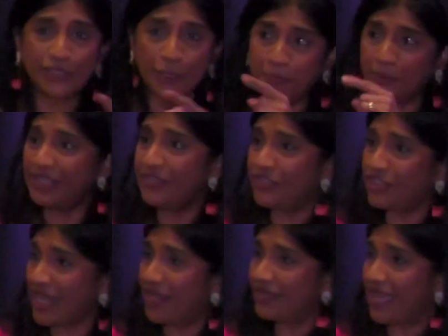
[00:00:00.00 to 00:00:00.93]
so please
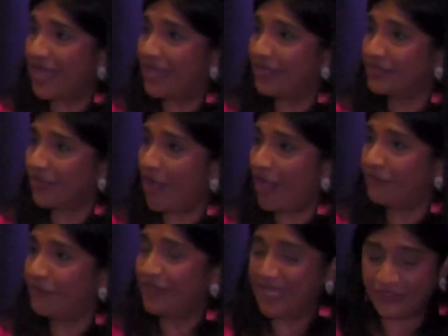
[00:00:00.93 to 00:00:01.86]
share that as
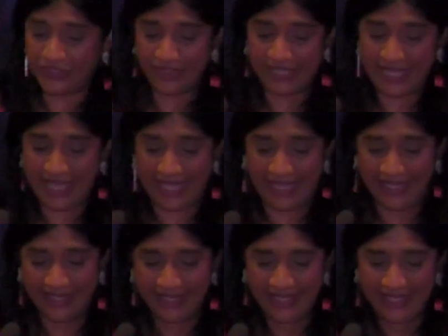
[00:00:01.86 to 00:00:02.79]
often as you
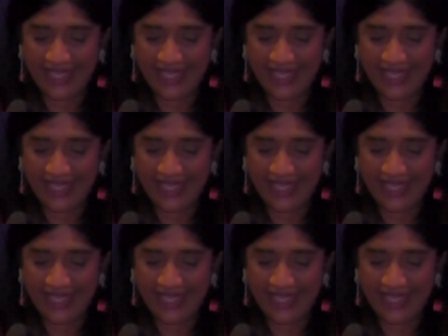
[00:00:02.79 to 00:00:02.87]
can.